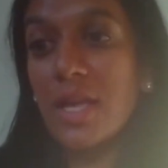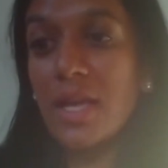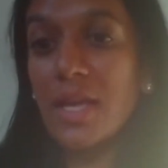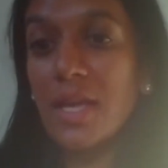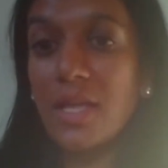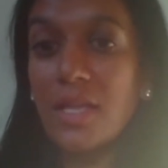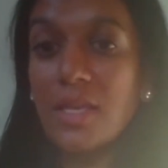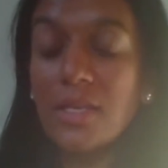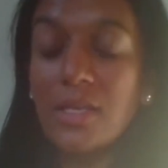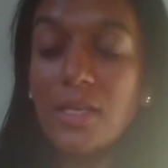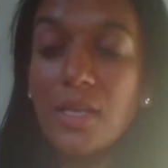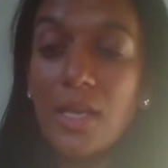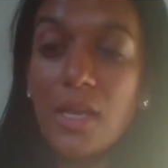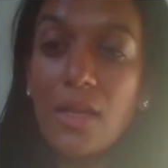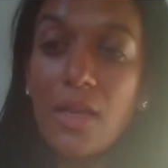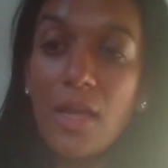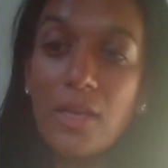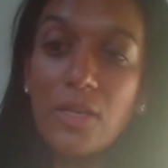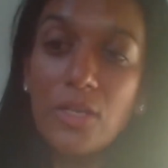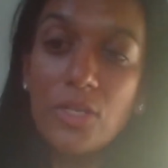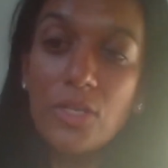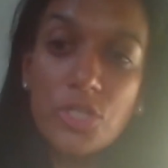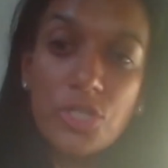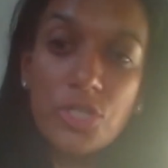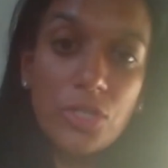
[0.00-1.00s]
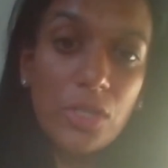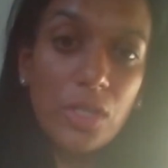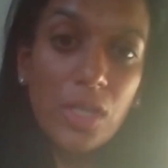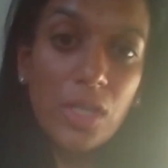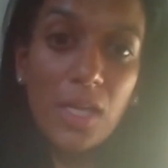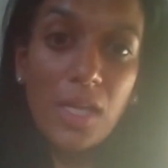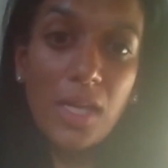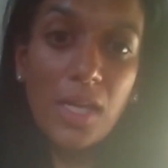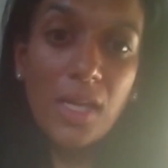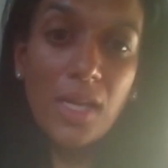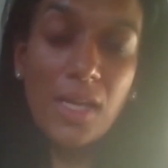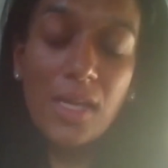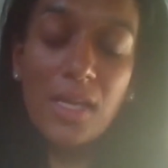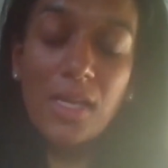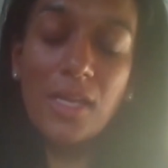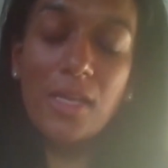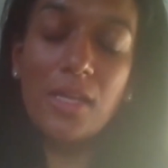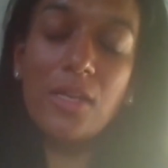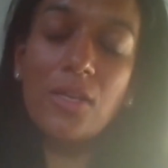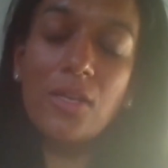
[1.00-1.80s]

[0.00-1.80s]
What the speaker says: And initially,